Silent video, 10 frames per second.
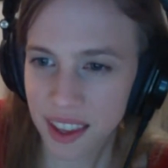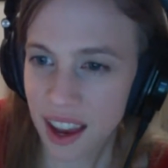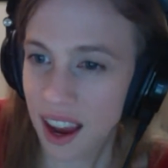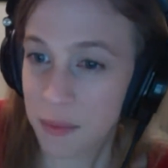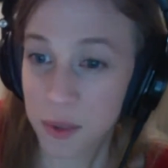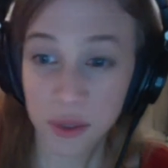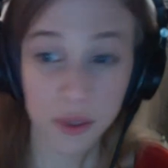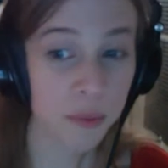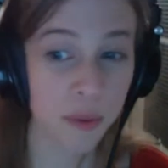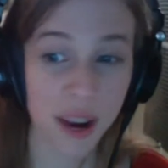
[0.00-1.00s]
I'm just
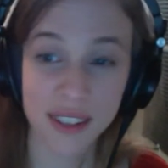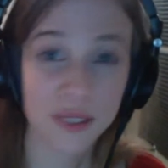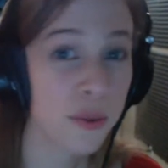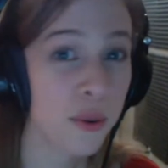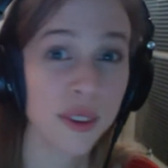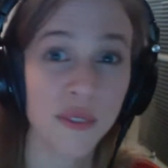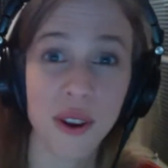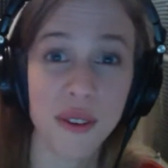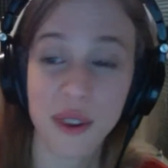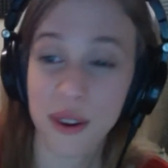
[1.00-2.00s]
going to practice scrolling
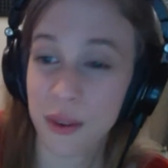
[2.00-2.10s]
very, very